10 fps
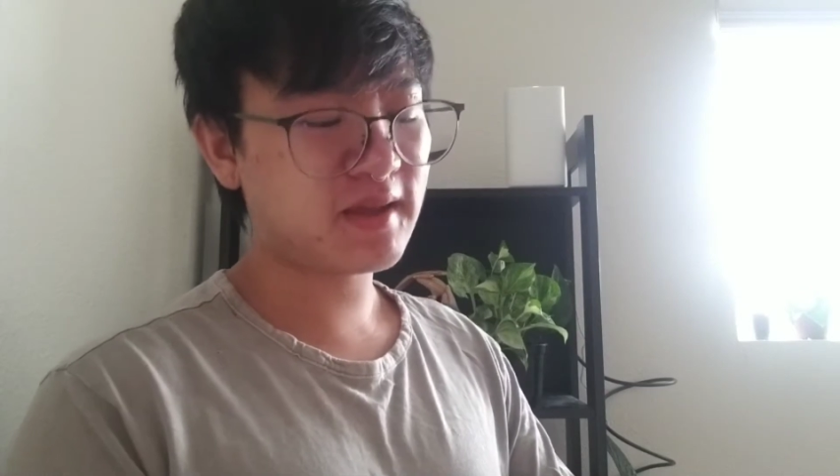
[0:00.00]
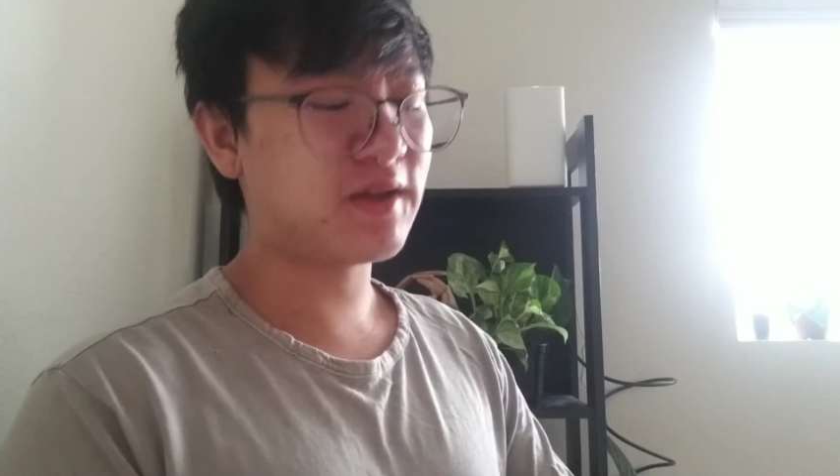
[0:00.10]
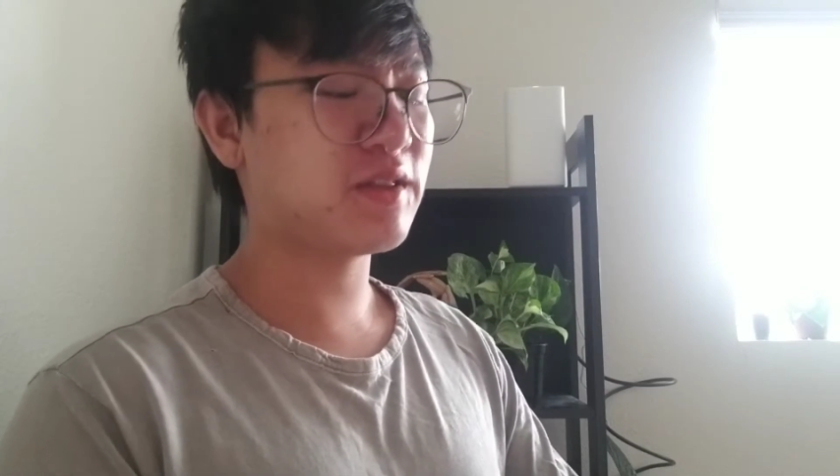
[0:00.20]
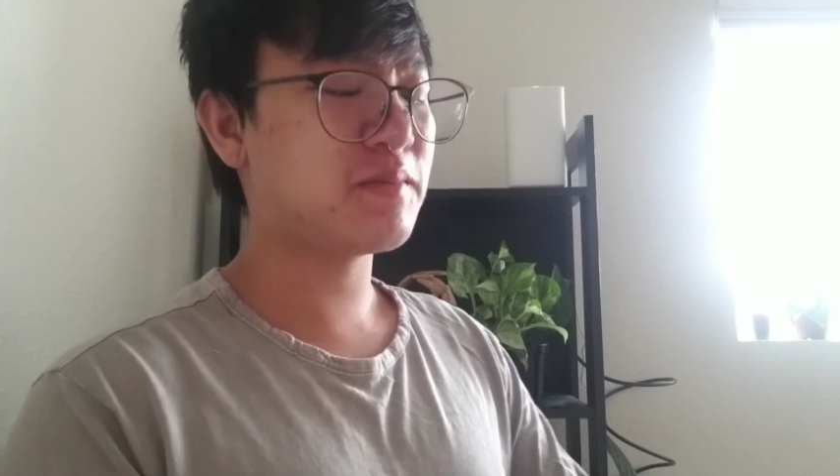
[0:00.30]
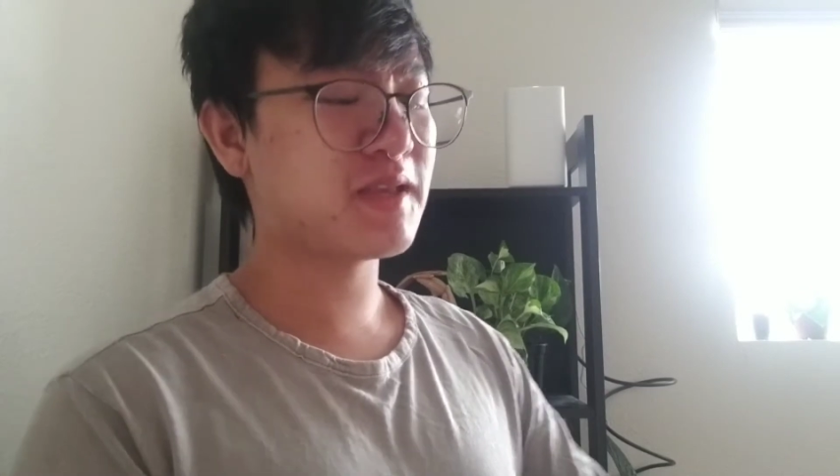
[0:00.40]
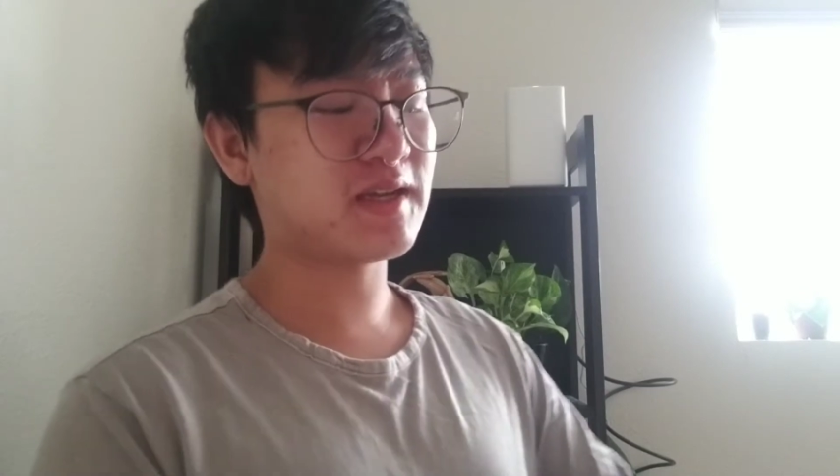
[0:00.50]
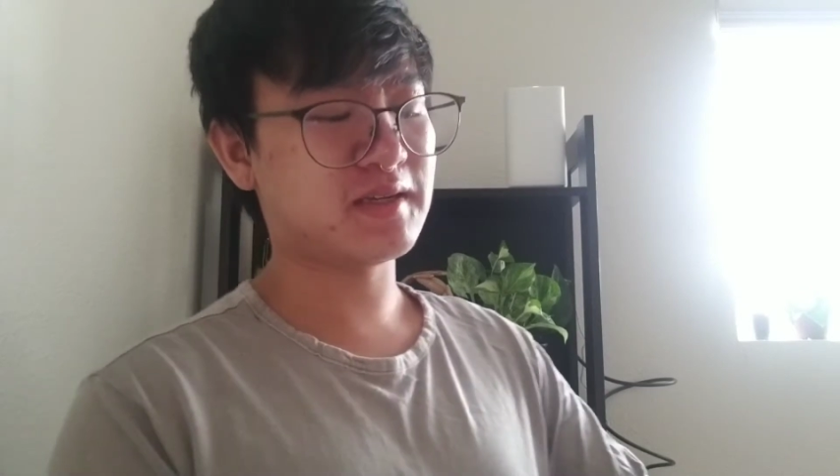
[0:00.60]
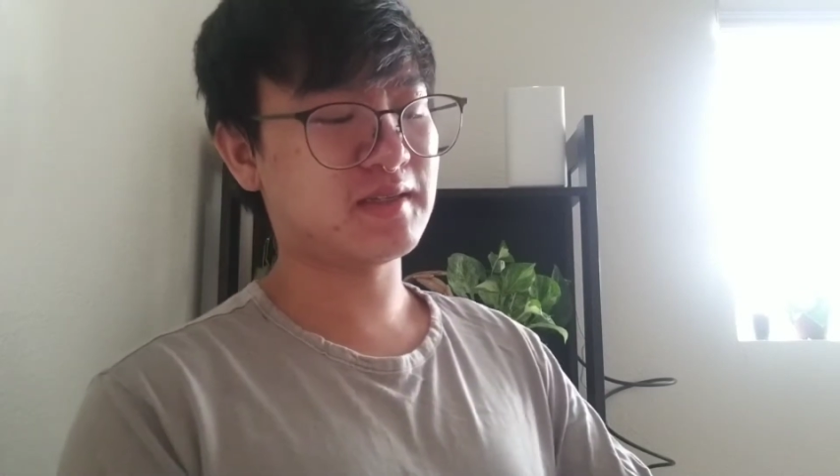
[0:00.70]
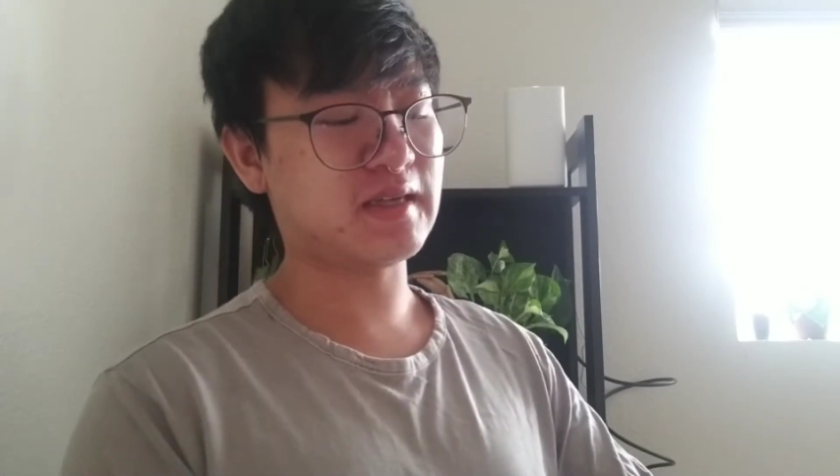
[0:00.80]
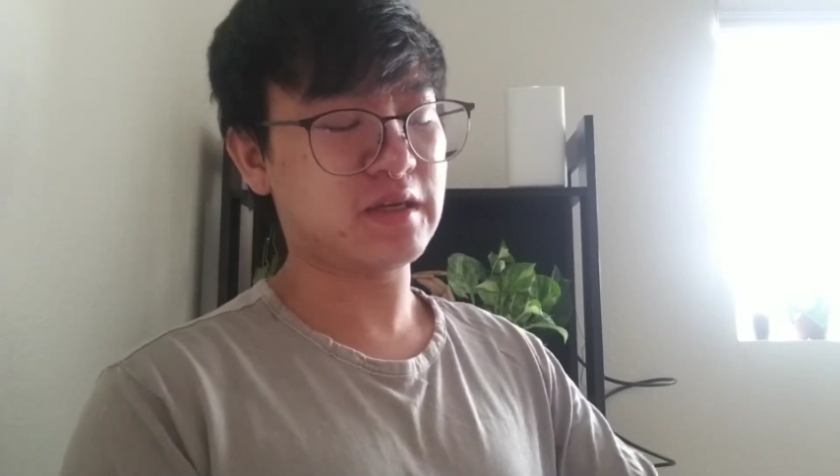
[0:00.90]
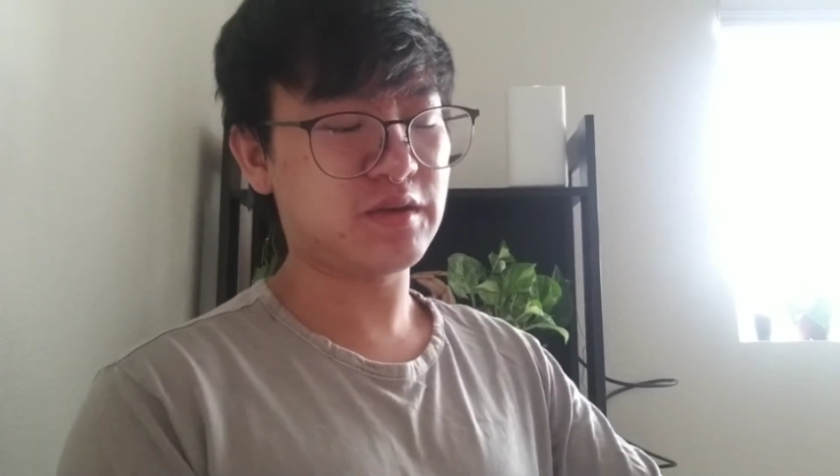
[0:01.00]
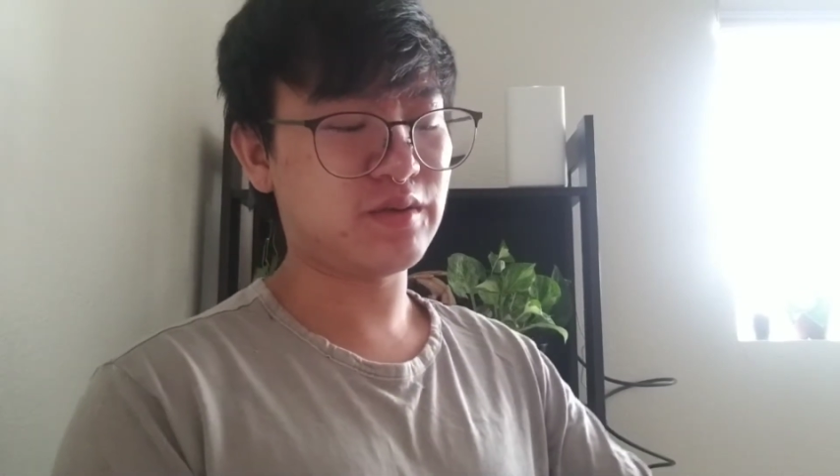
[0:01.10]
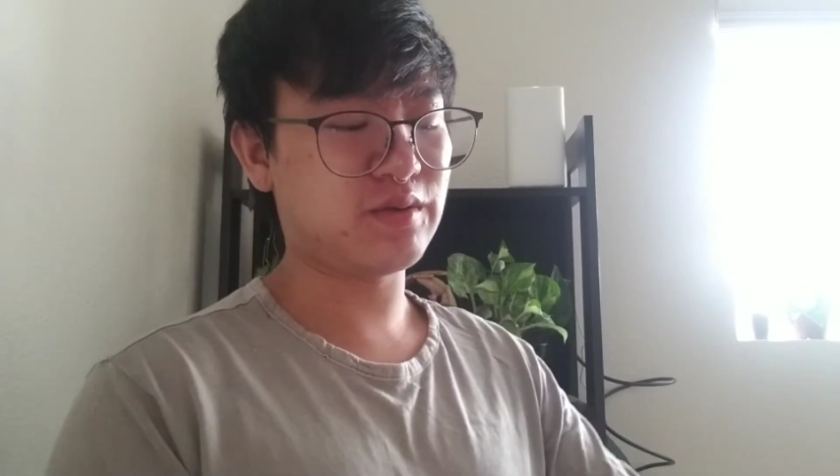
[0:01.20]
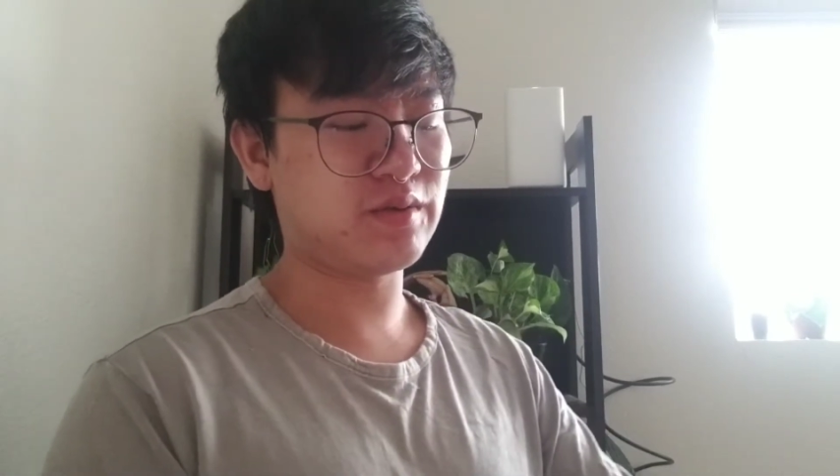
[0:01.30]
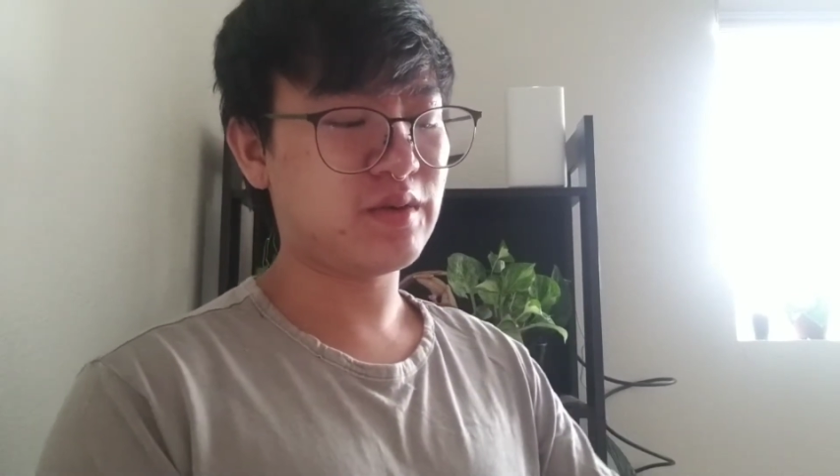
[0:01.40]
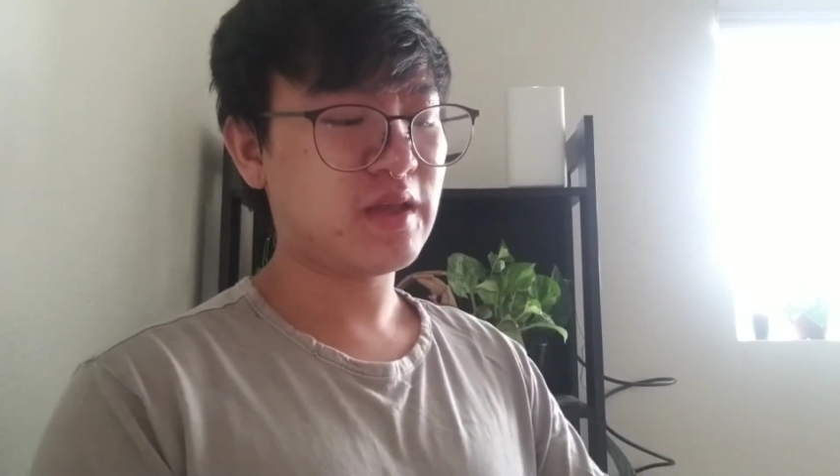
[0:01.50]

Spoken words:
only because I do